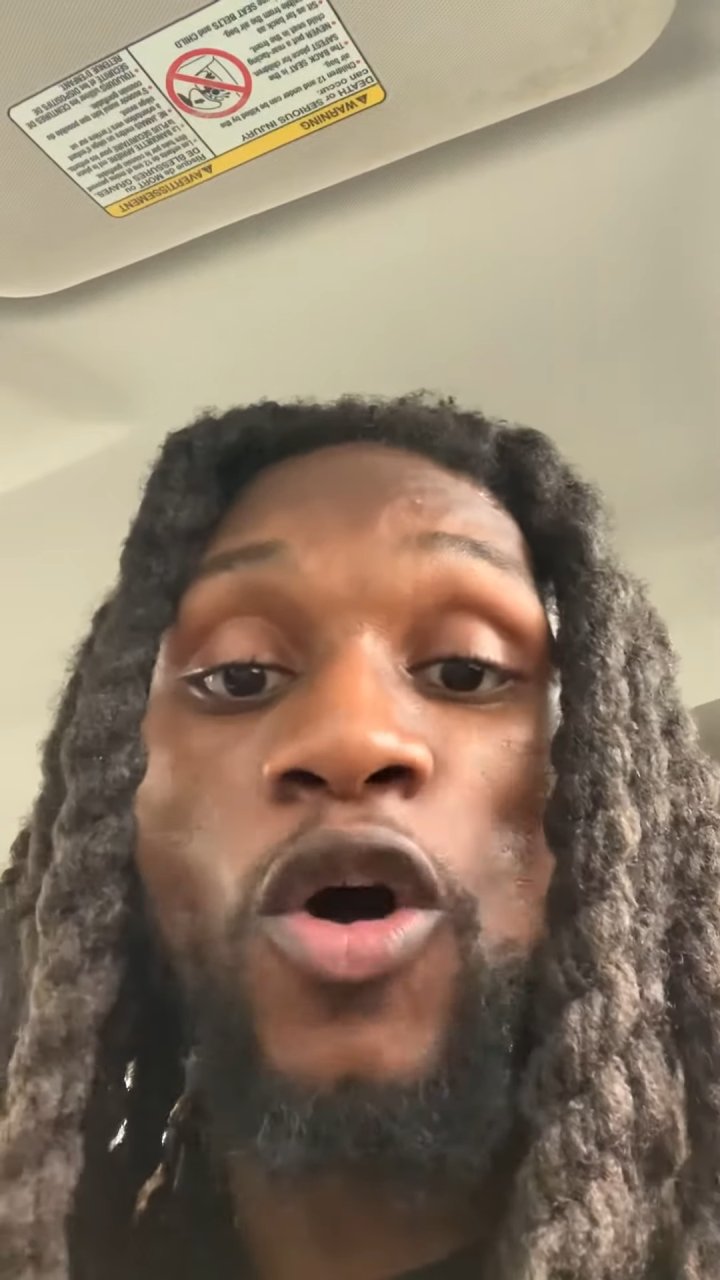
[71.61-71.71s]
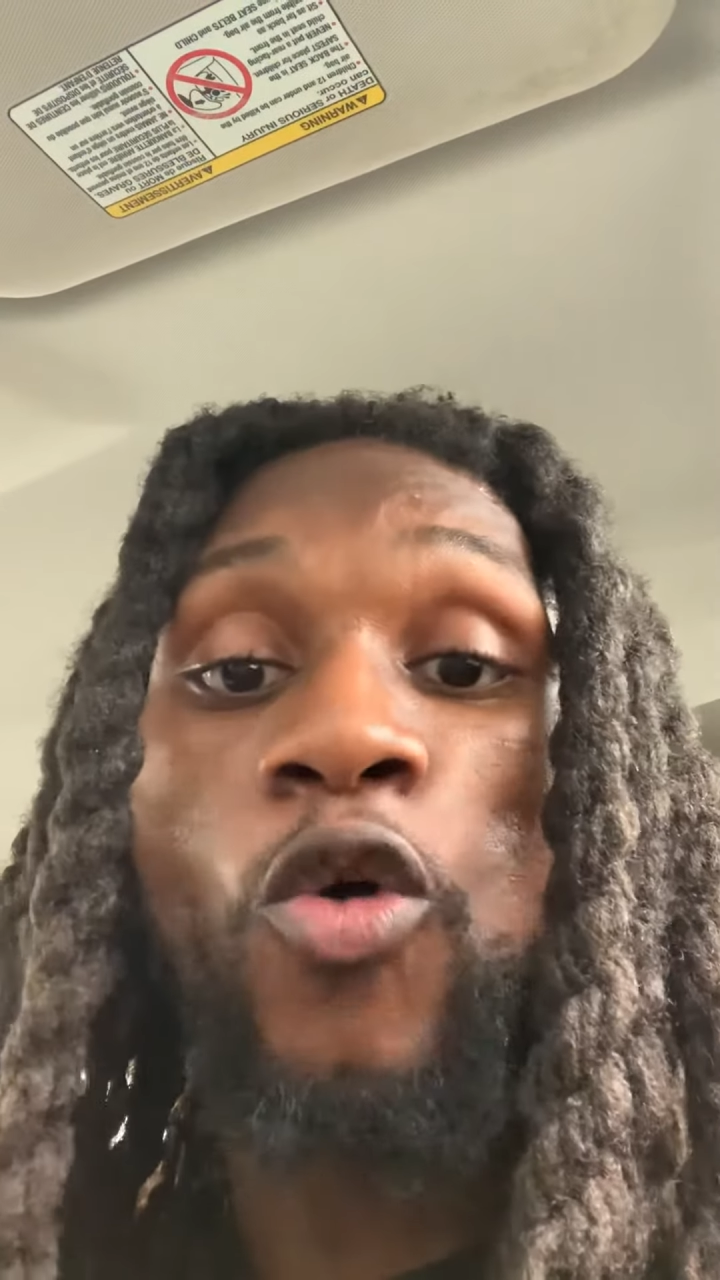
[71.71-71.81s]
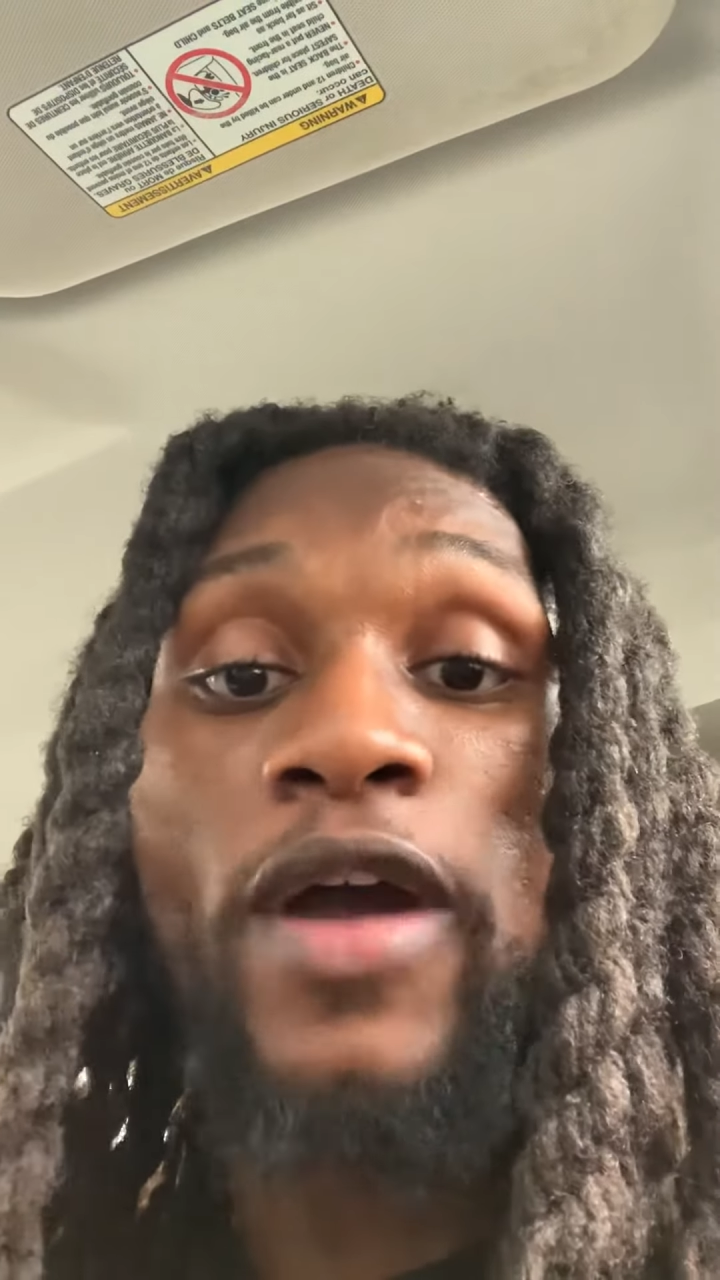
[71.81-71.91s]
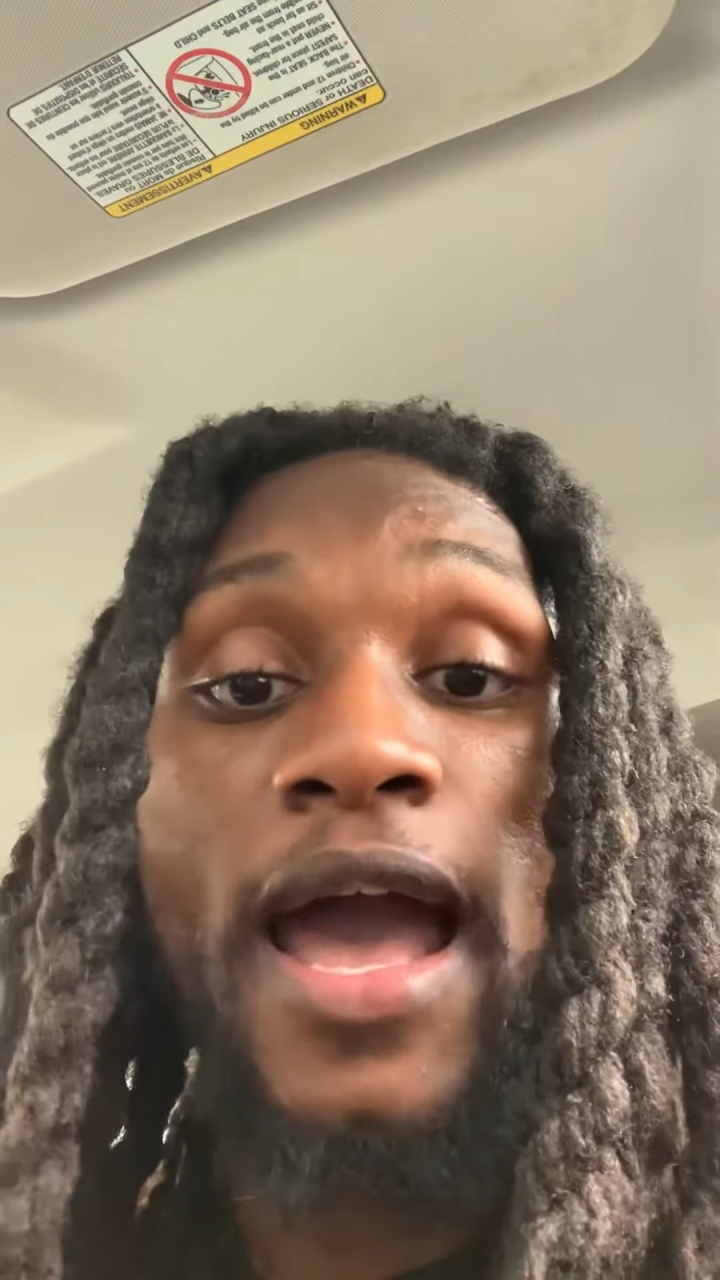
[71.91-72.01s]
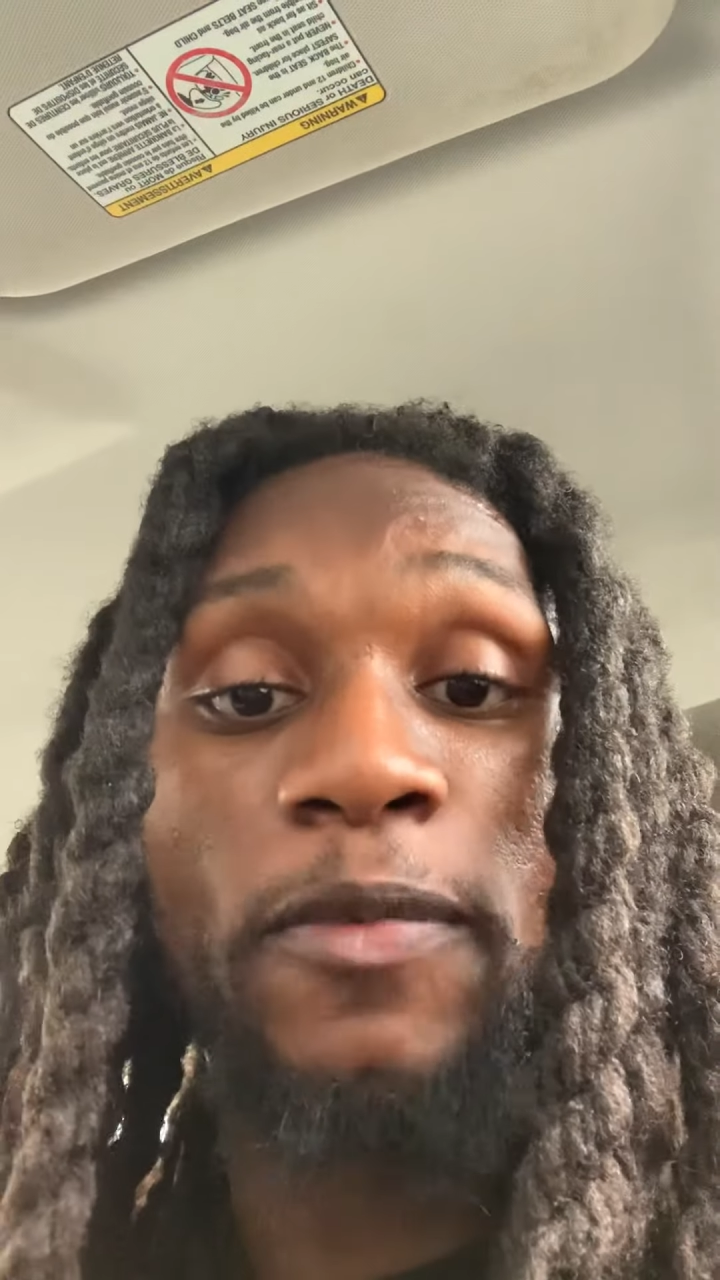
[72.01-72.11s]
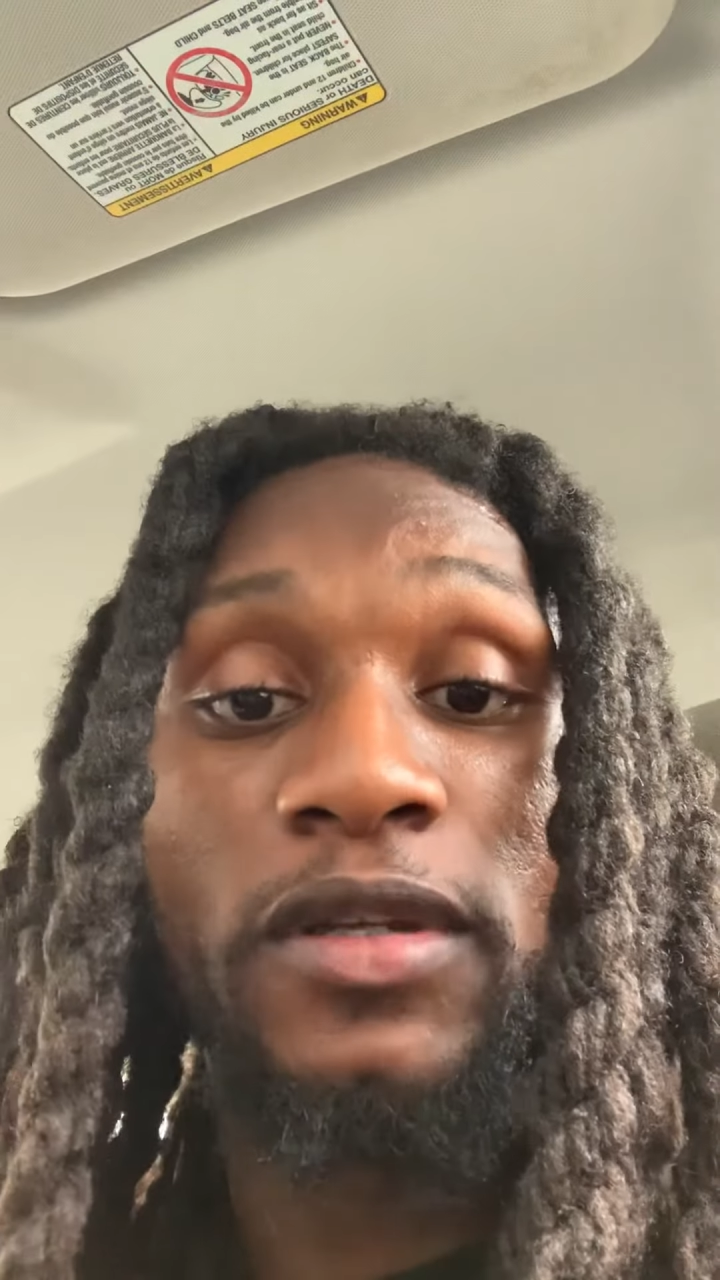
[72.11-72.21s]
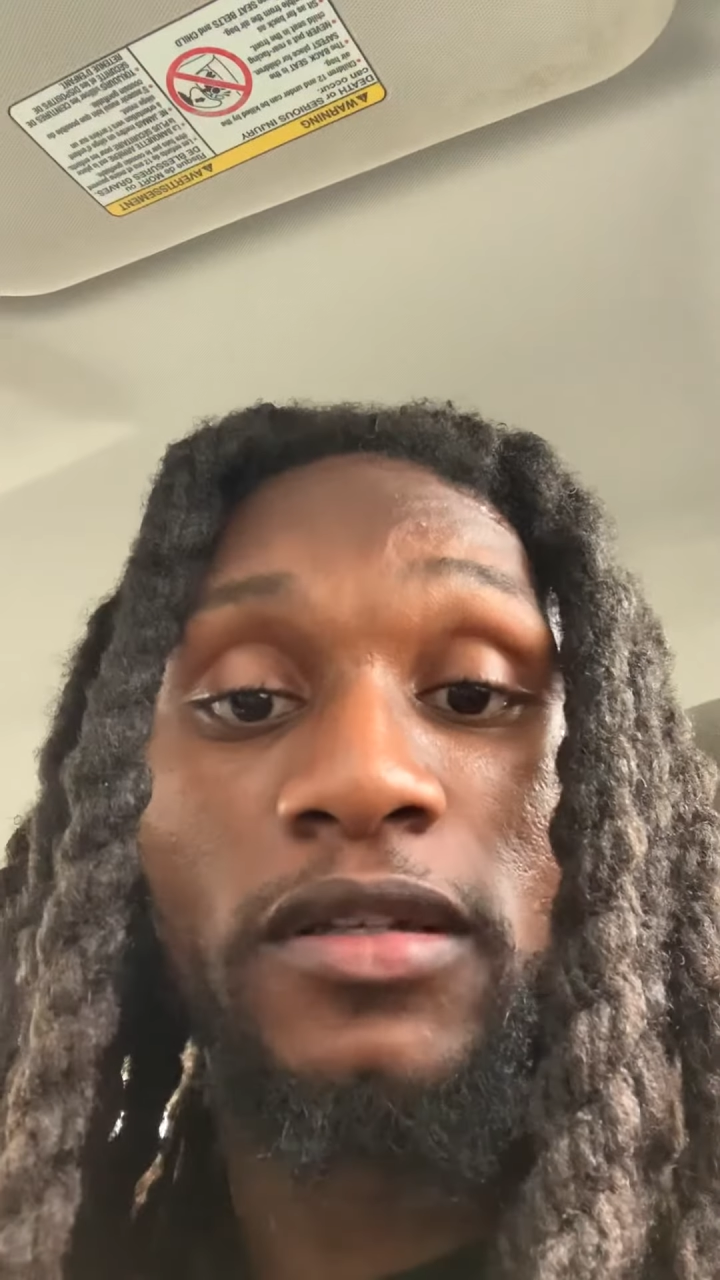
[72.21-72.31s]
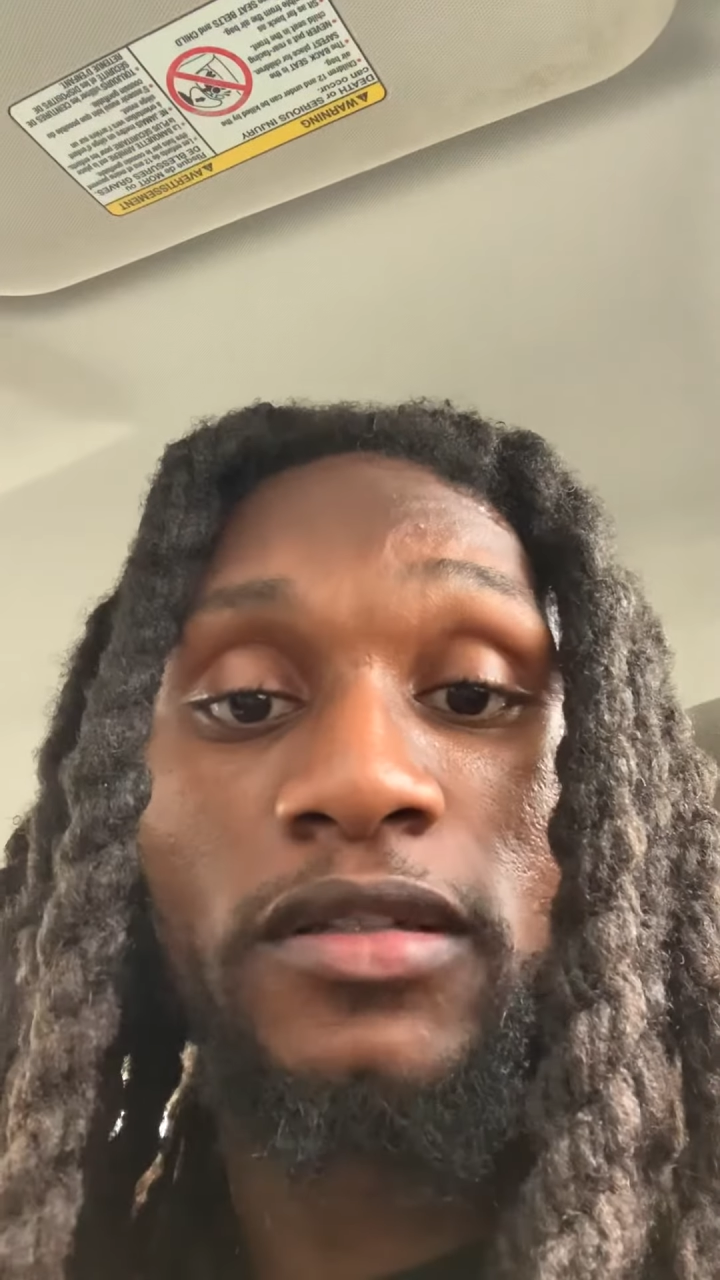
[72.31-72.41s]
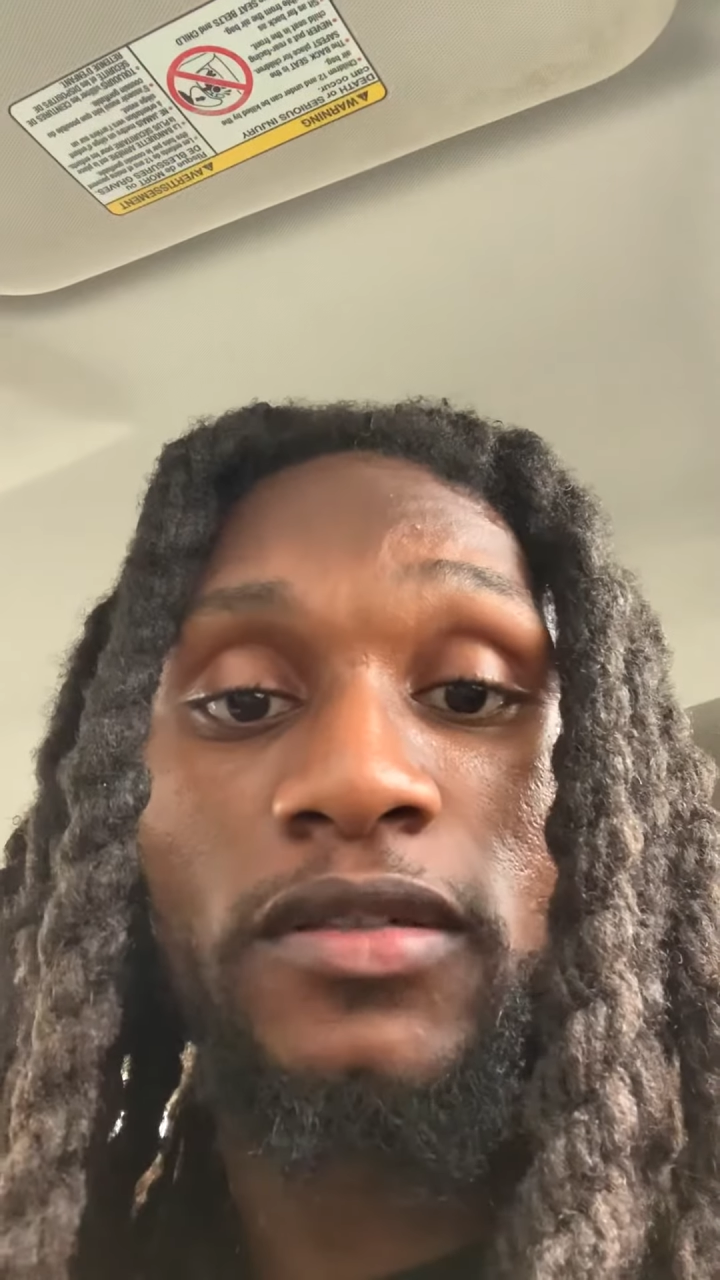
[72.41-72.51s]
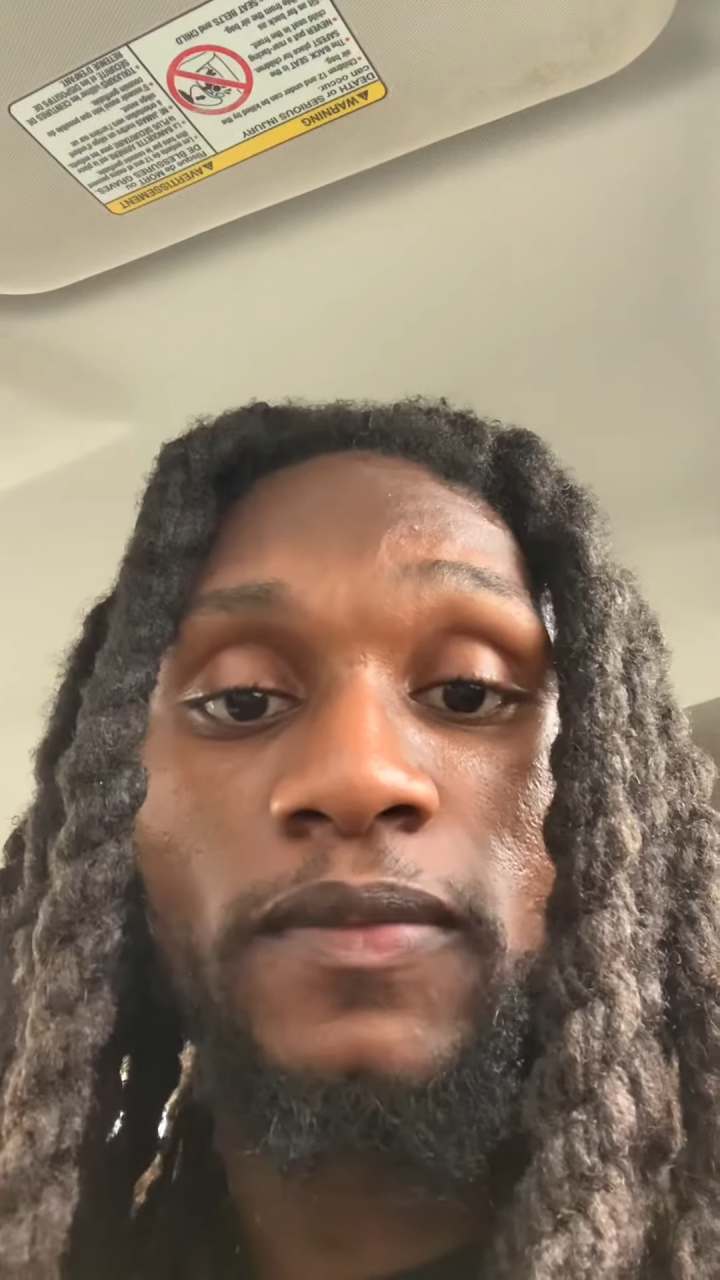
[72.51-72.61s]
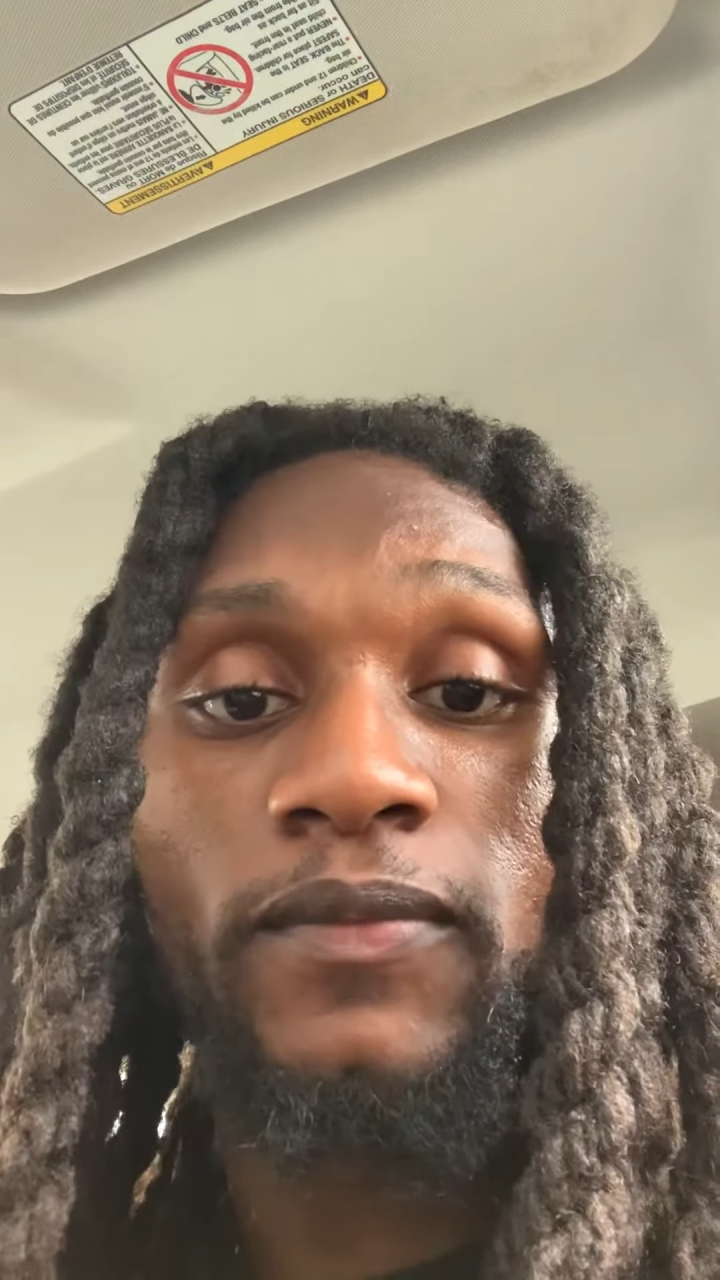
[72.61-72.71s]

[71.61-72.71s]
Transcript: own happiness.